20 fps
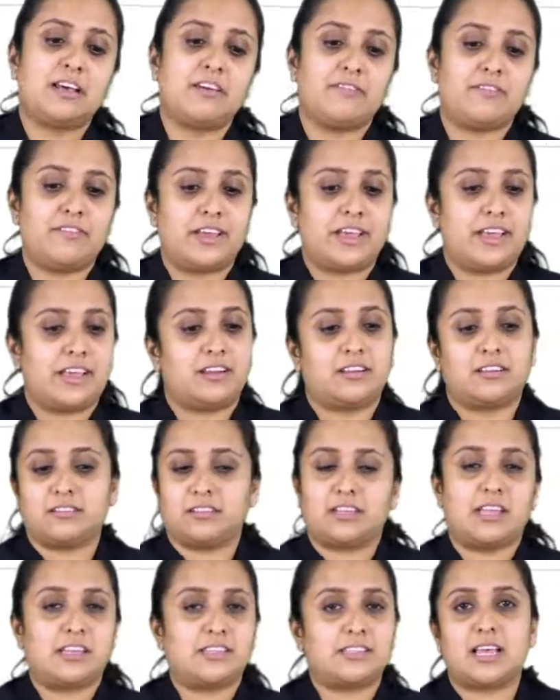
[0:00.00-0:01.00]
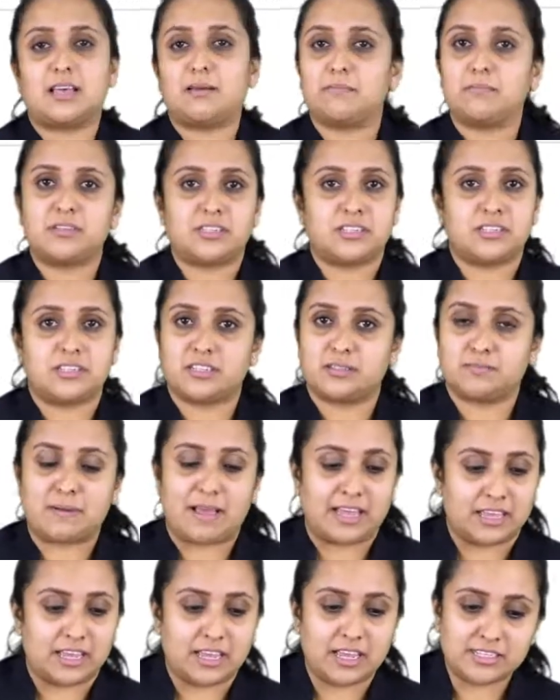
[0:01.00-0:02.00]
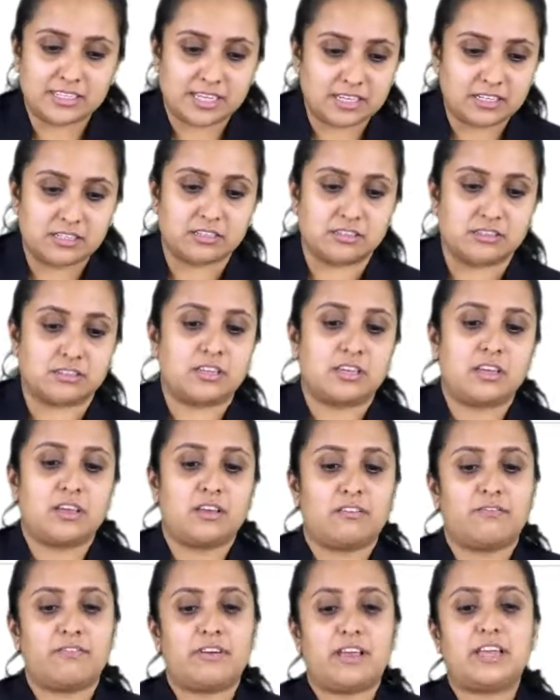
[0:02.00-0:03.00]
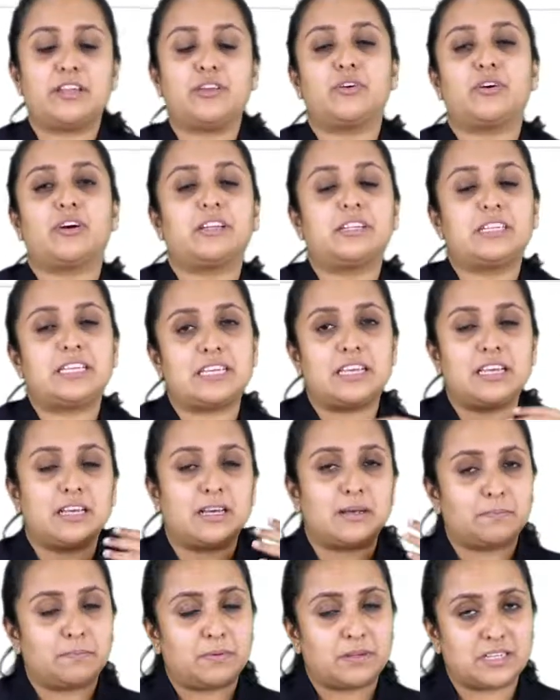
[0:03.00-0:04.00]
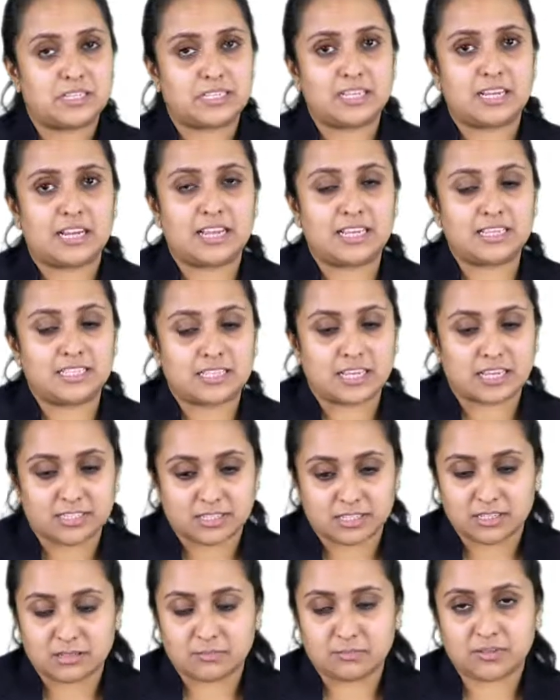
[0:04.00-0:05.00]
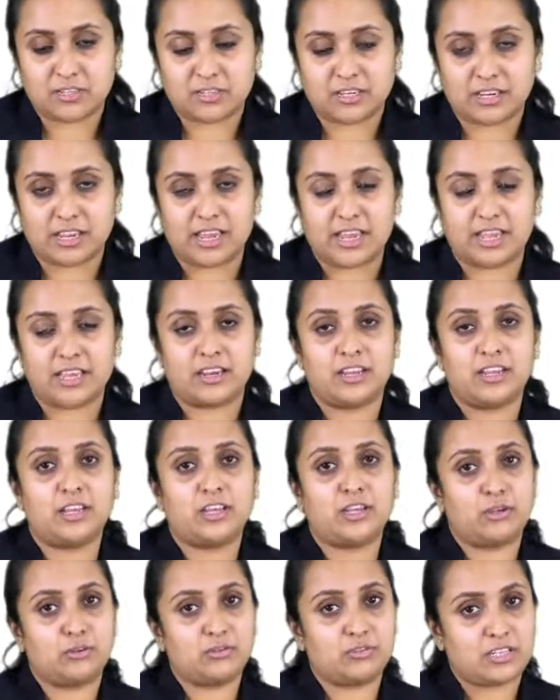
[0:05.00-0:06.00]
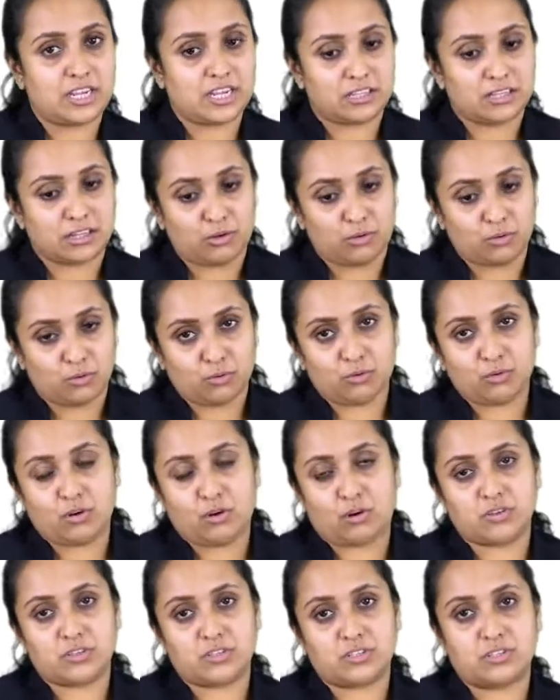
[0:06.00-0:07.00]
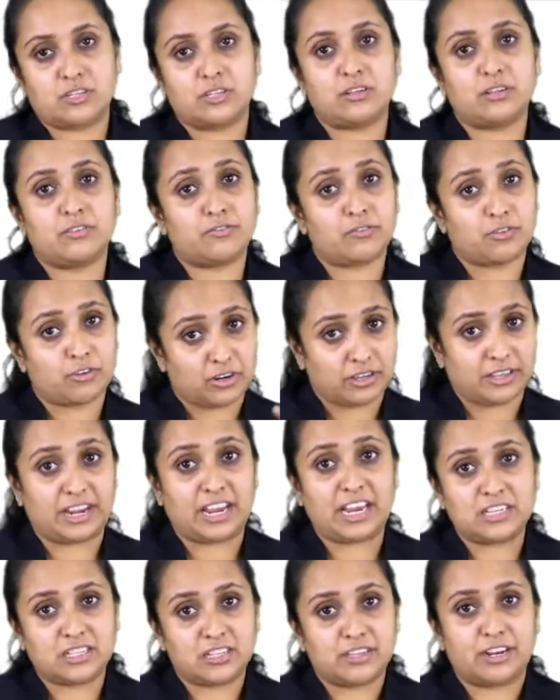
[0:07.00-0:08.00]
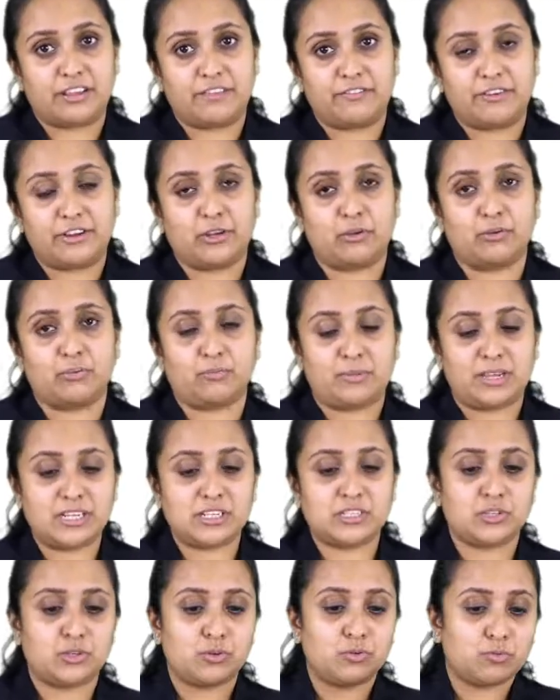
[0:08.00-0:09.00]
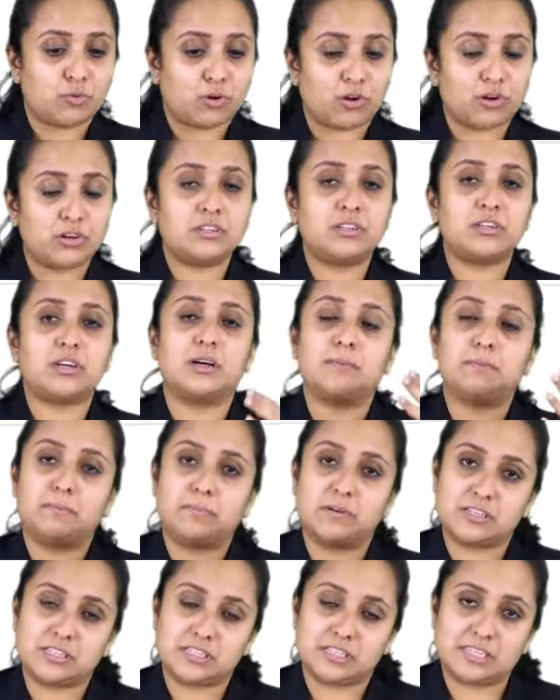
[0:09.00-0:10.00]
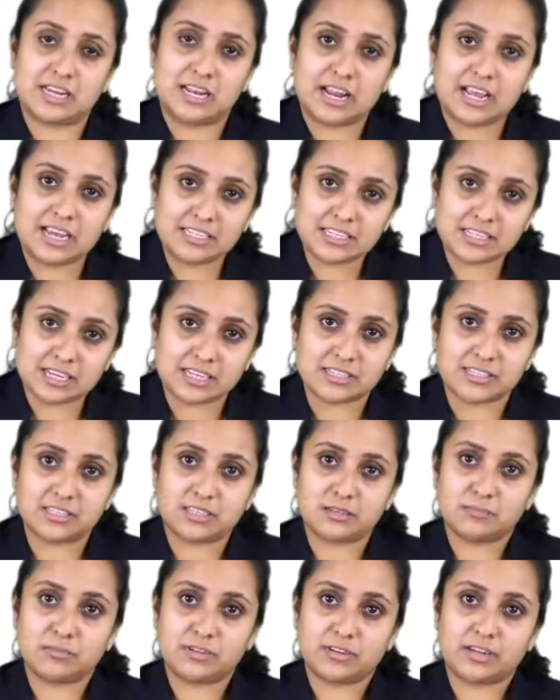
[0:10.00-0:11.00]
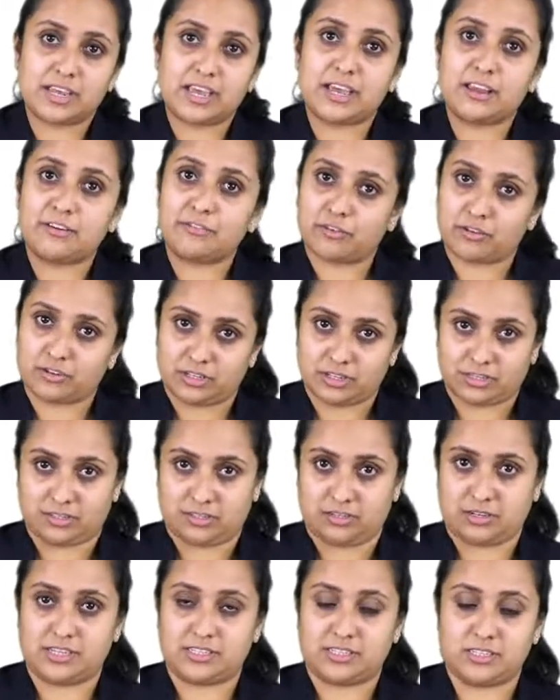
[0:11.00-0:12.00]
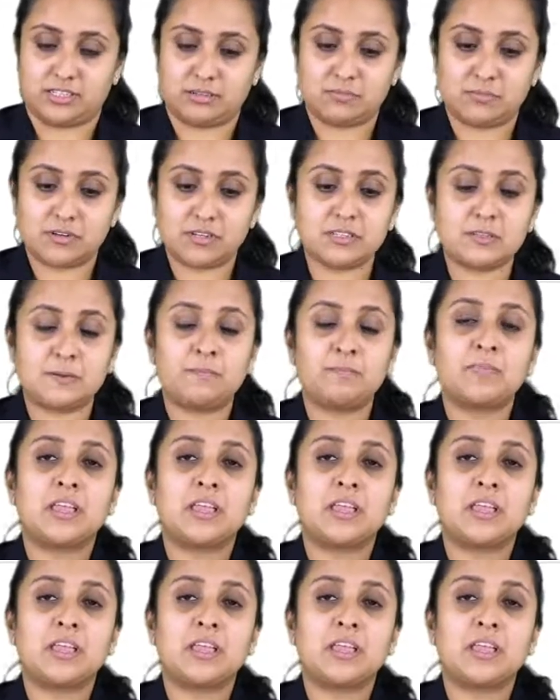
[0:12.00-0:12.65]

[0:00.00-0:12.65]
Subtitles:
where examples such as banking sectors, where you are taking a personalized customer care, you take the low cost for a greater revenue, means you want a personalized customer care for the customers.